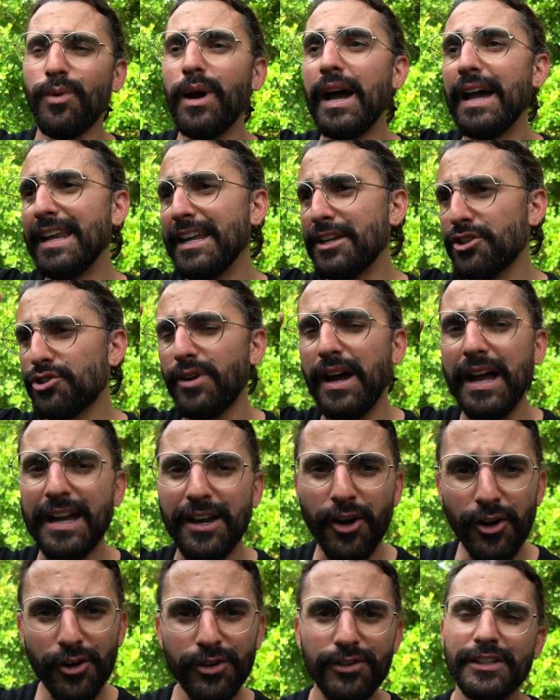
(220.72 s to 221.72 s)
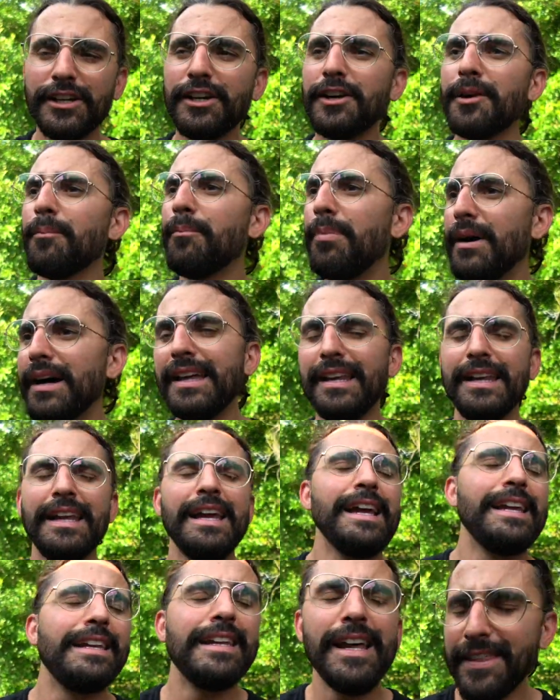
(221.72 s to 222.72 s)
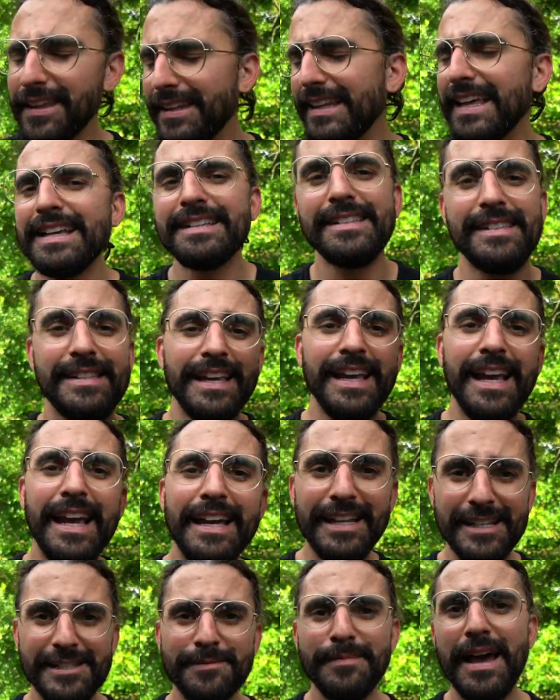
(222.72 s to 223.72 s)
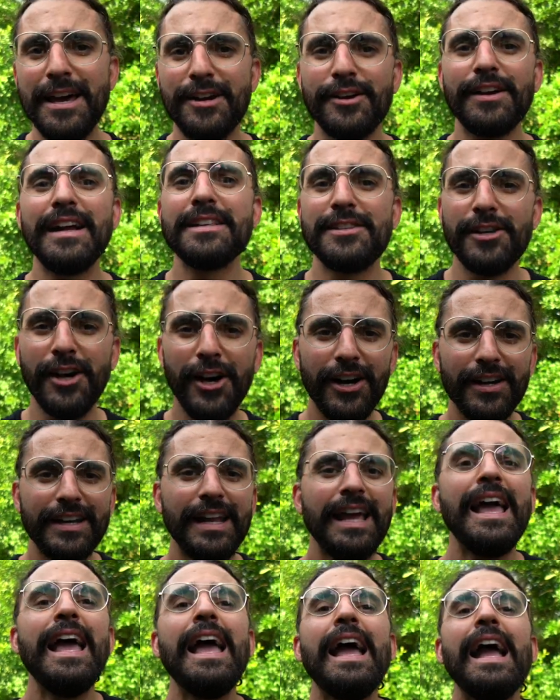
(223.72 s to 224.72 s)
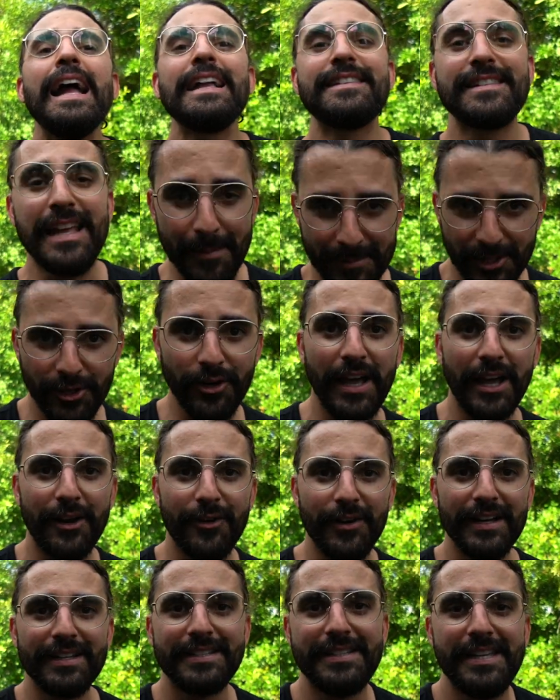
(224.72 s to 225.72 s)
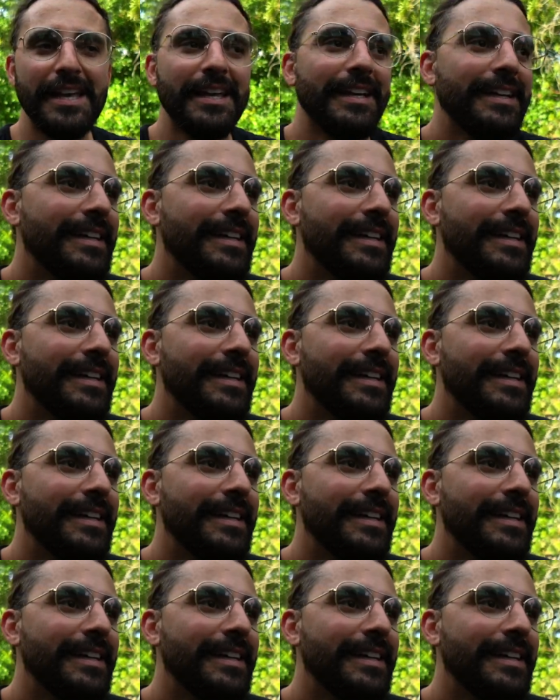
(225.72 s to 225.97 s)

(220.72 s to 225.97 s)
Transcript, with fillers: why I didn't try it earlier, but nonetheless, it doesn't matter, it's on. It's time to go get Cris.